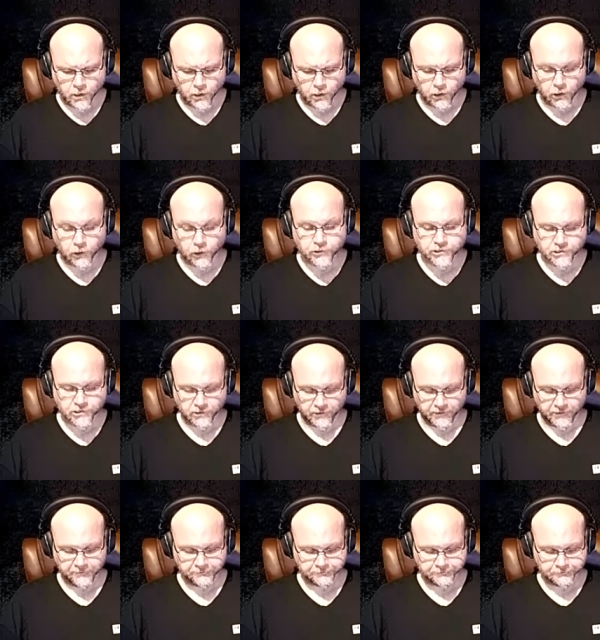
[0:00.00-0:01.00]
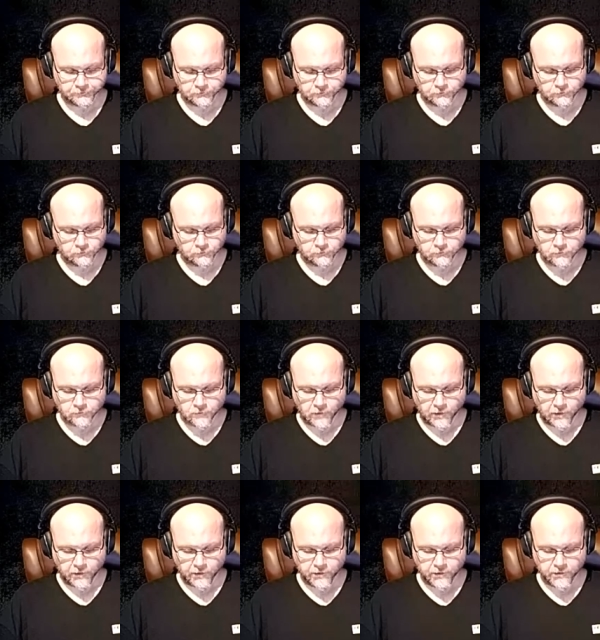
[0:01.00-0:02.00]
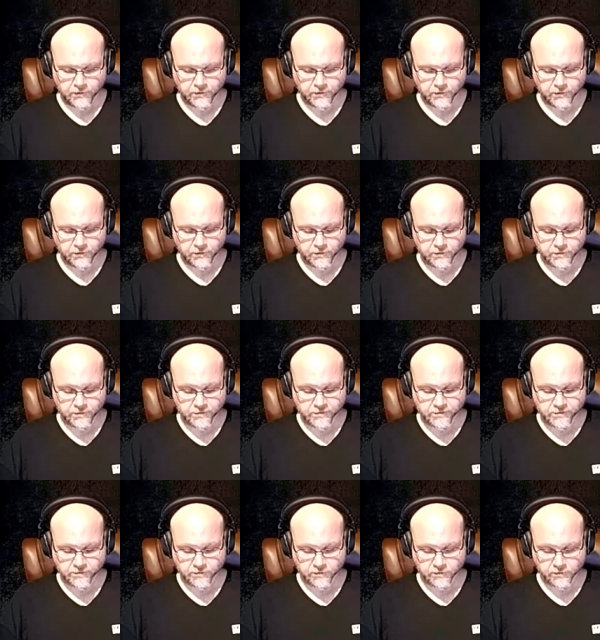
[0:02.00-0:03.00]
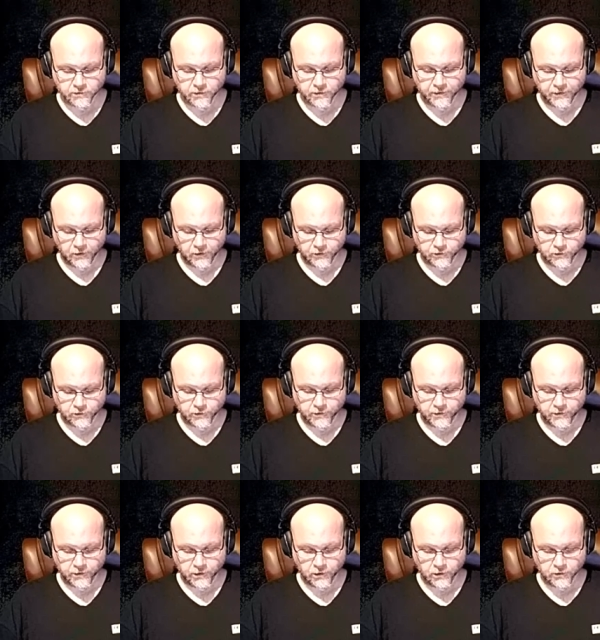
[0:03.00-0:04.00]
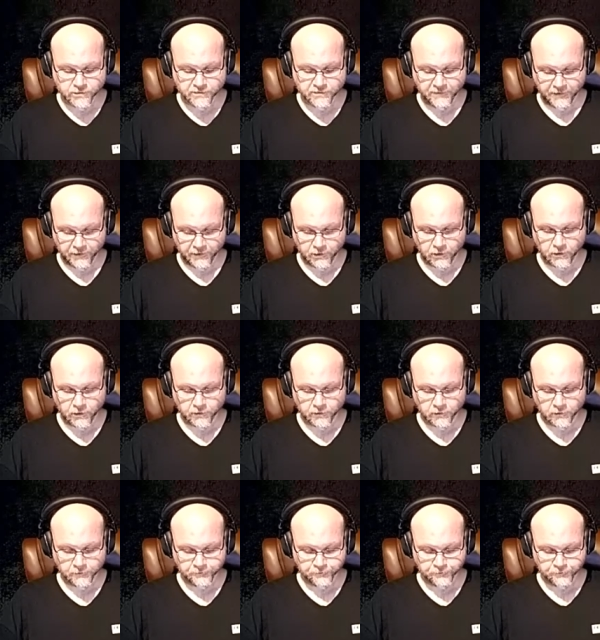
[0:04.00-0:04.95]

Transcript: Ursula is the character in here, is the main character.